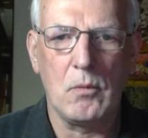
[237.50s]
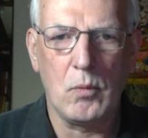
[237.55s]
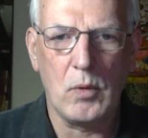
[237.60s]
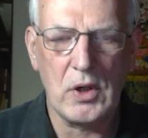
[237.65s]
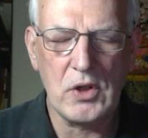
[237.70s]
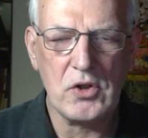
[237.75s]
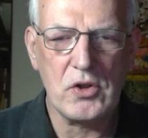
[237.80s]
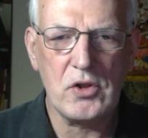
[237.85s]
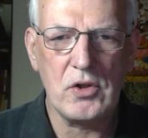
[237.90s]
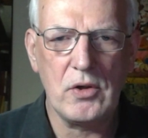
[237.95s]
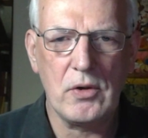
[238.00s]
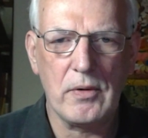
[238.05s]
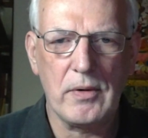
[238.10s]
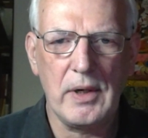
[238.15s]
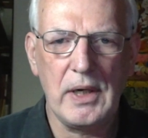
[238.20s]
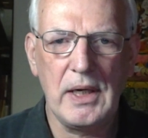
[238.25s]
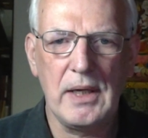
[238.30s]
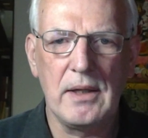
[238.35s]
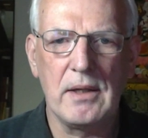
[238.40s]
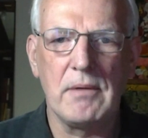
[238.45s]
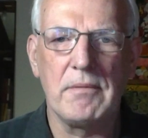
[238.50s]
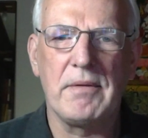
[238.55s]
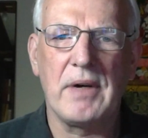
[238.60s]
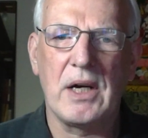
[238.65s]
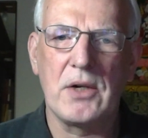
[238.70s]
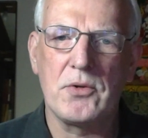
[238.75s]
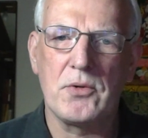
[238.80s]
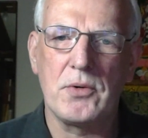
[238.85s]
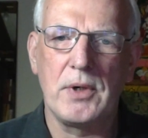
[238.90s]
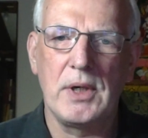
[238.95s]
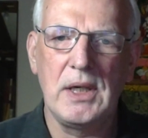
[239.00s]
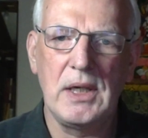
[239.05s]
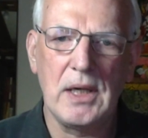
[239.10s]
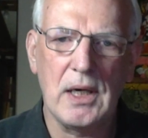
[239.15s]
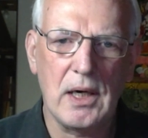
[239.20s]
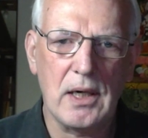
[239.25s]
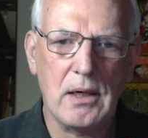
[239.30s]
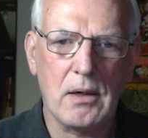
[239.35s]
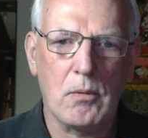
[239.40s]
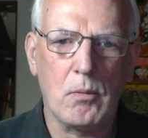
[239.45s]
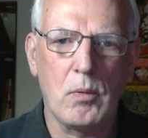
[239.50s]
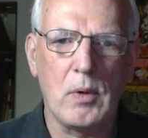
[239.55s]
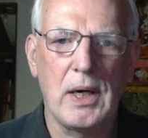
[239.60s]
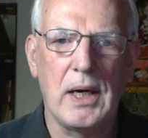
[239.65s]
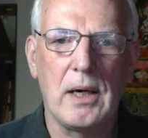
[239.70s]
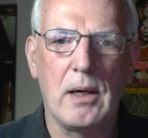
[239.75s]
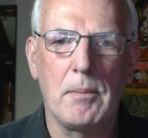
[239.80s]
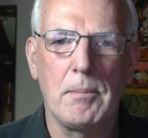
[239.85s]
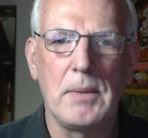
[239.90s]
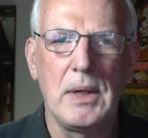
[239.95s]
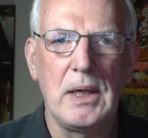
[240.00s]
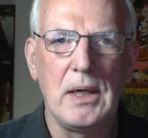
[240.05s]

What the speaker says: once you're in the Vajrayana realm,